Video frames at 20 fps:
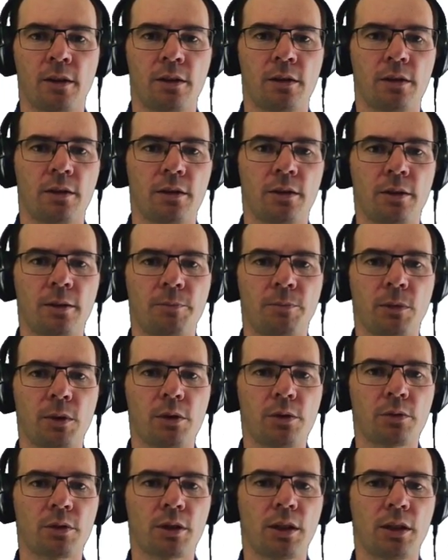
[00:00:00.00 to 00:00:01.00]
All
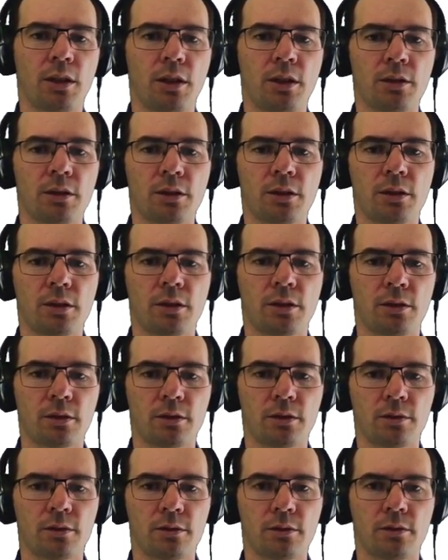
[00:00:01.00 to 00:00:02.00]
right, here's,
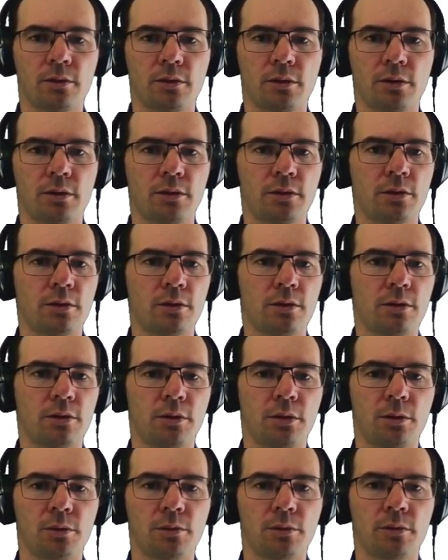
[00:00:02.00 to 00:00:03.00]
oh
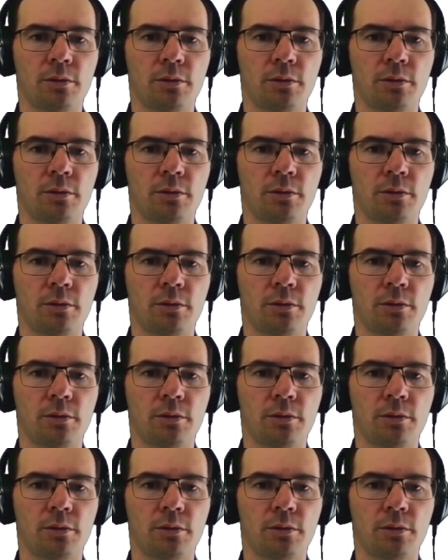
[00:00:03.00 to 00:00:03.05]
no.